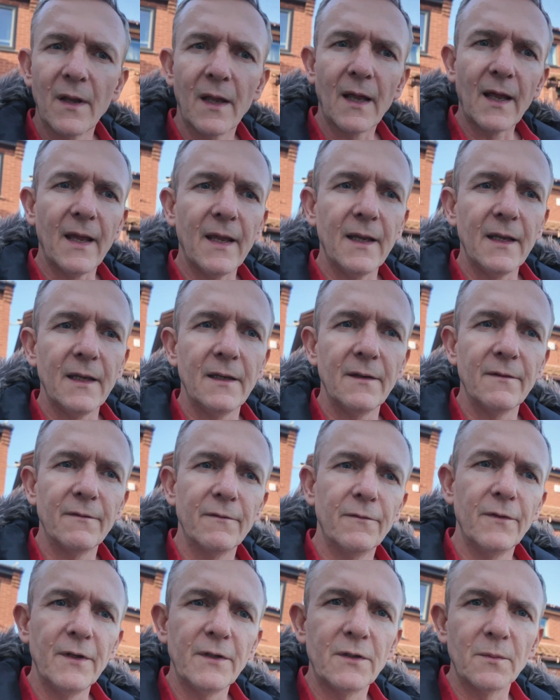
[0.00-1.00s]
A
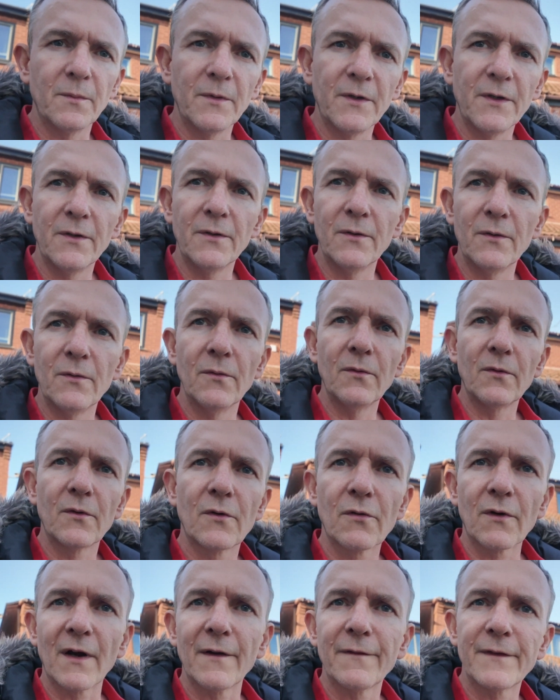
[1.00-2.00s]
VW
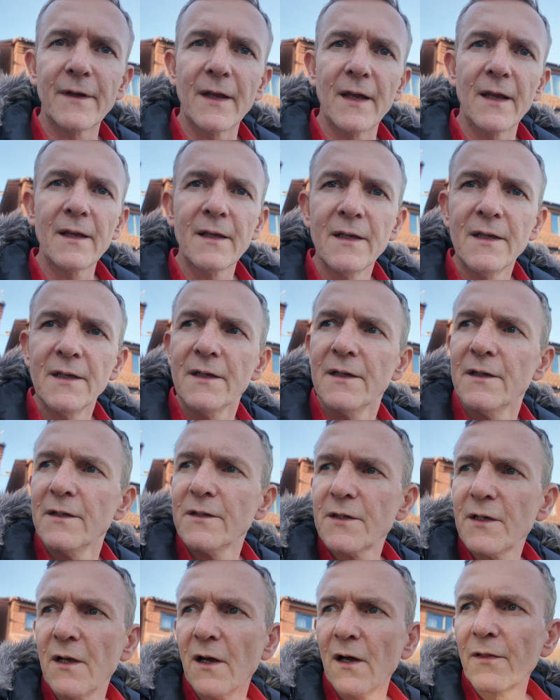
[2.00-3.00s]
Crafter
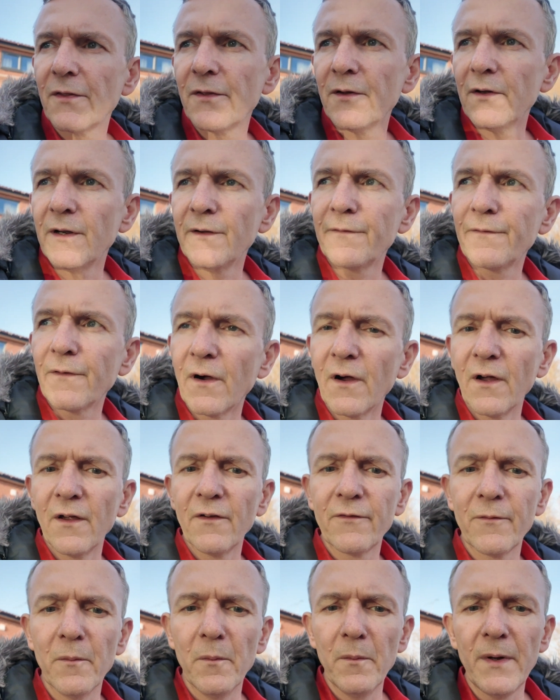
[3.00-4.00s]

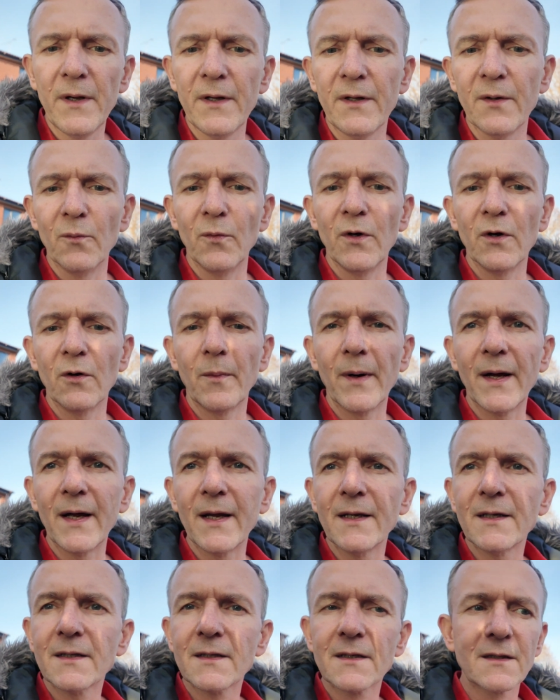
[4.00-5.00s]
CR35 medium
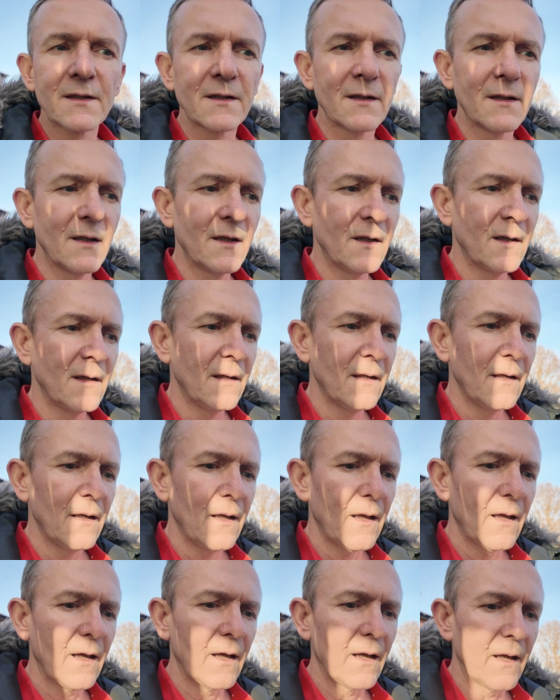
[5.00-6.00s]
wheelbase
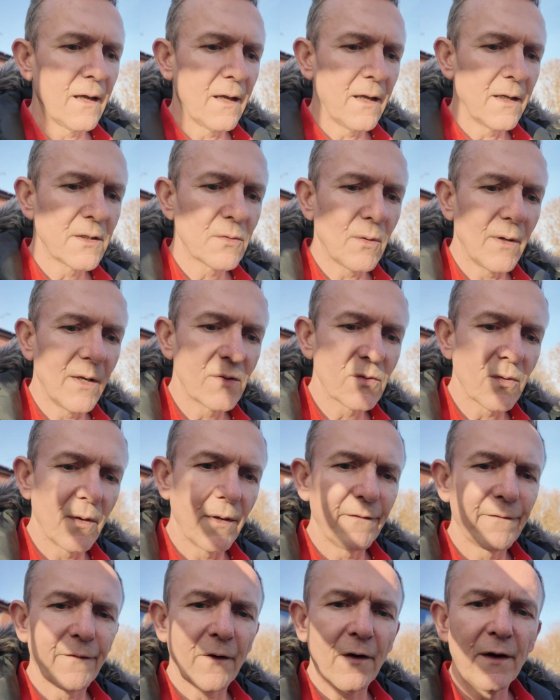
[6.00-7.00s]

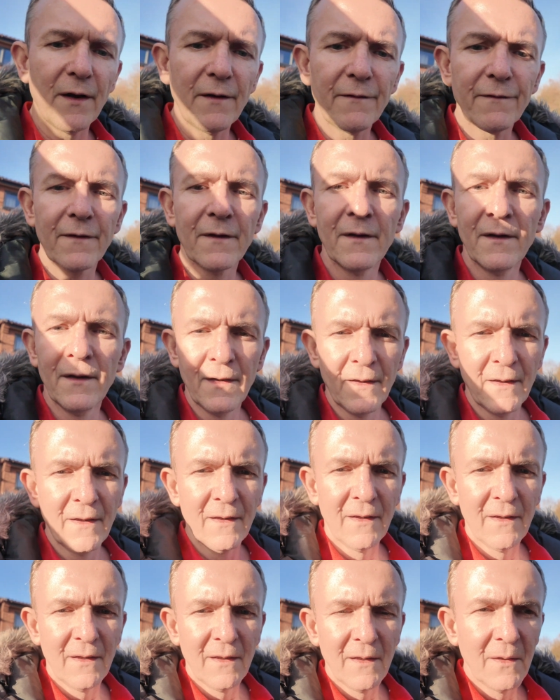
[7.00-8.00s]
2025.
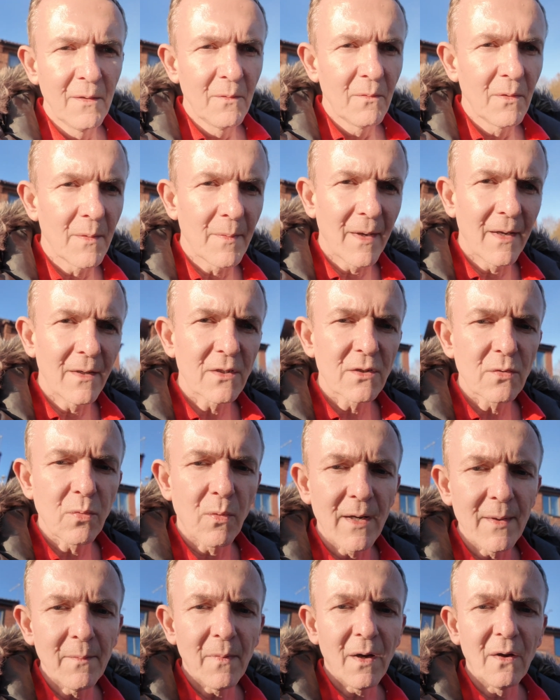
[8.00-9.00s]
About
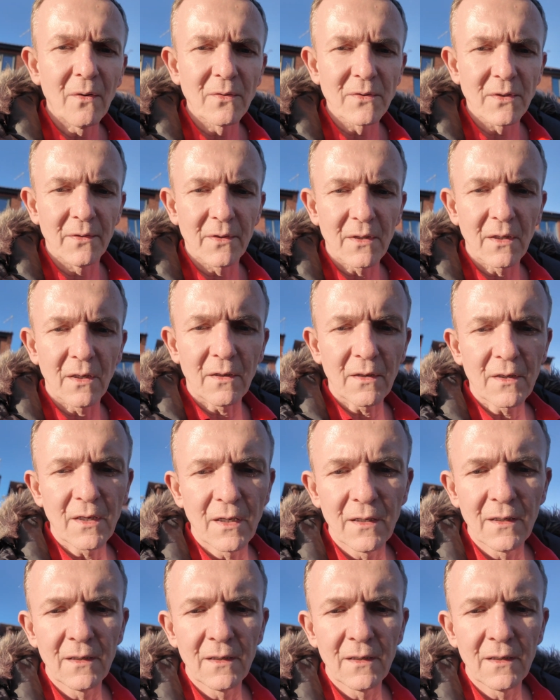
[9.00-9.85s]
20 miles on the clock.